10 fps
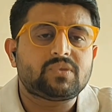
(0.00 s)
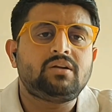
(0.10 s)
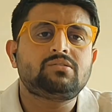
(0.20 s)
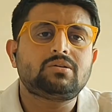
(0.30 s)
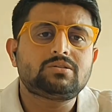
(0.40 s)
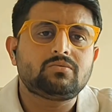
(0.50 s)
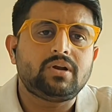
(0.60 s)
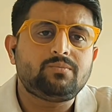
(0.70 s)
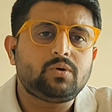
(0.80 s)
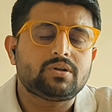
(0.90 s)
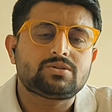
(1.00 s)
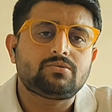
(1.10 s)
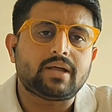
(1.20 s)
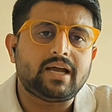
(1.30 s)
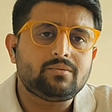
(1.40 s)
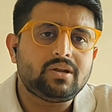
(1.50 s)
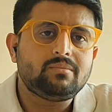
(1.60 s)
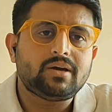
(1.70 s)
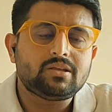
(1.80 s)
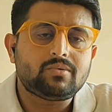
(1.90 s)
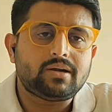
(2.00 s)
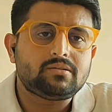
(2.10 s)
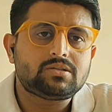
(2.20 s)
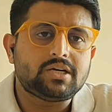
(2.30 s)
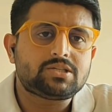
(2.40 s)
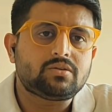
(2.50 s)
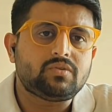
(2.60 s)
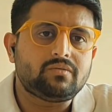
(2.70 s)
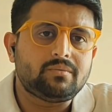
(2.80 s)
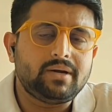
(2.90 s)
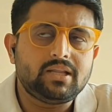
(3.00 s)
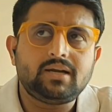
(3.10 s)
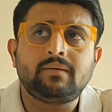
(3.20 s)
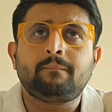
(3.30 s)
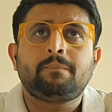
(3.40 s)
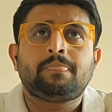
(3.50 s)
It is also a report issued annually by the United States of government that